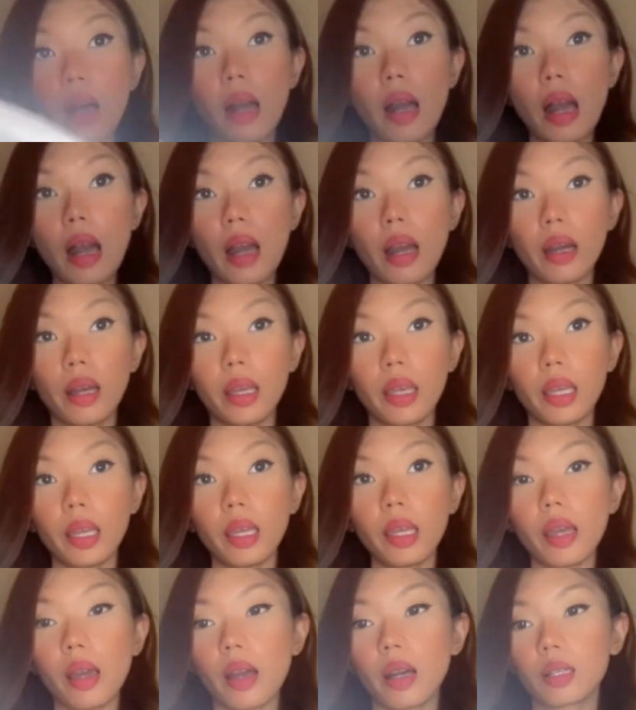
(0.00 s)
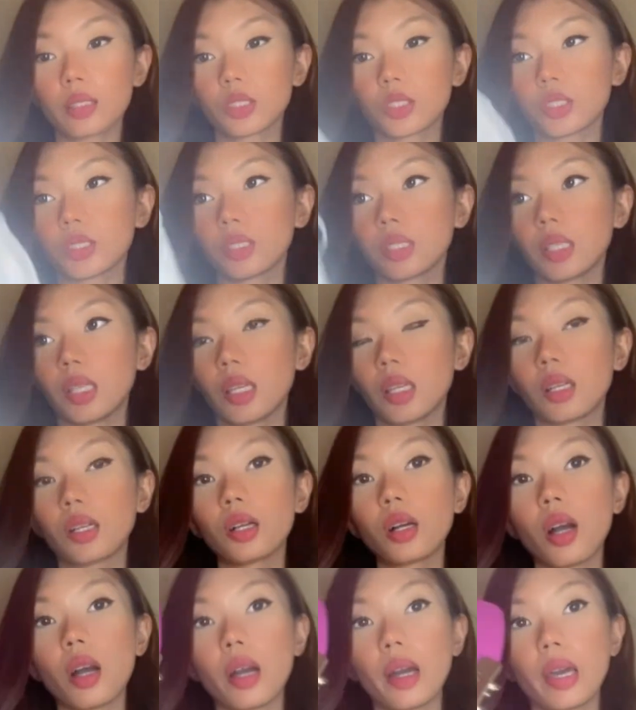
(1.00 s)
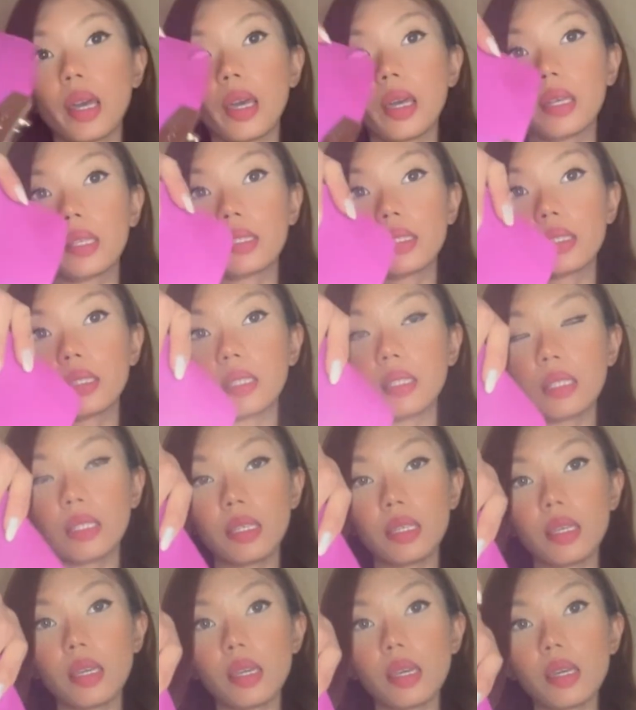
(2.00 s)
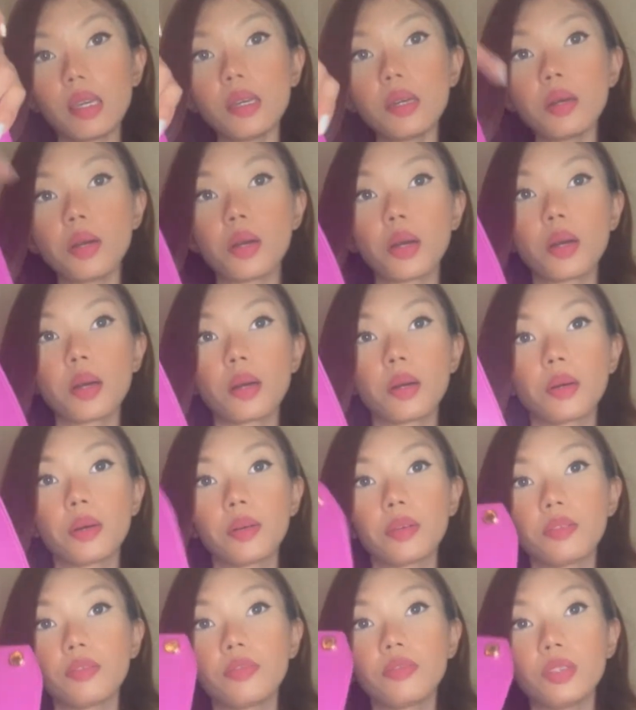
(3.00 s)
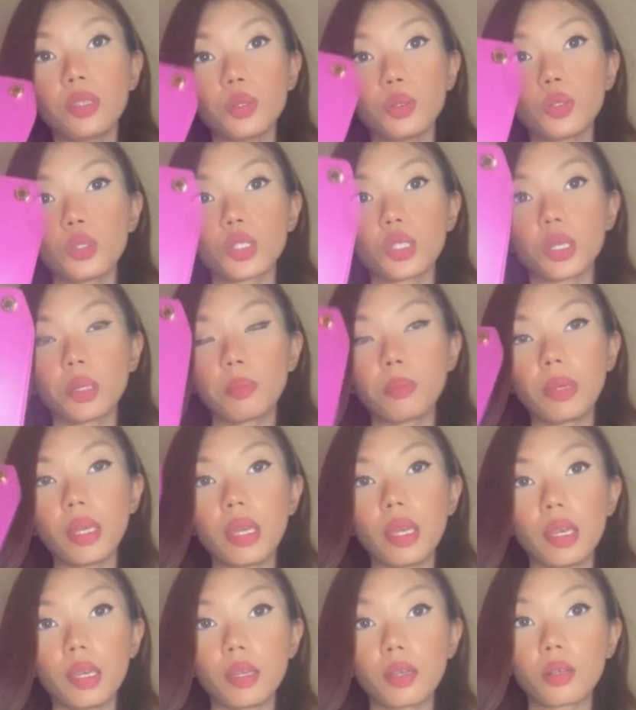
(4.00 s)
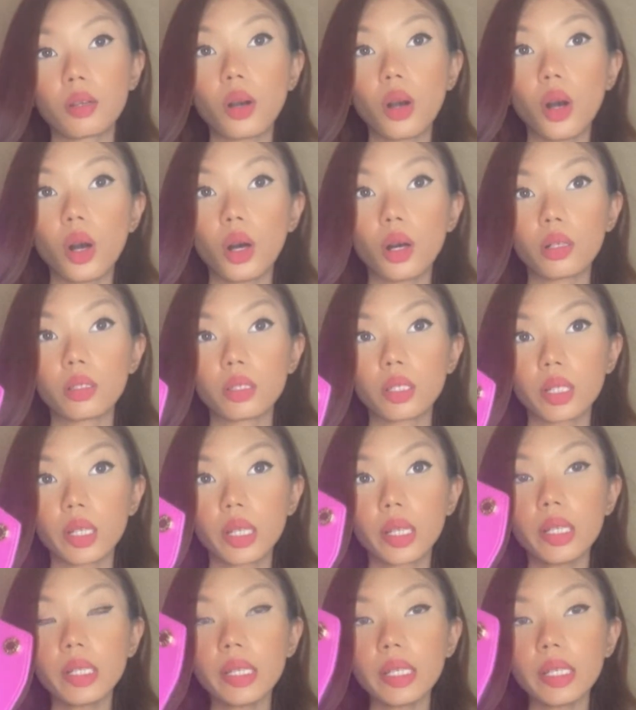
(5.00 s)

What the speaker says: I actually got the fuchsia pink color.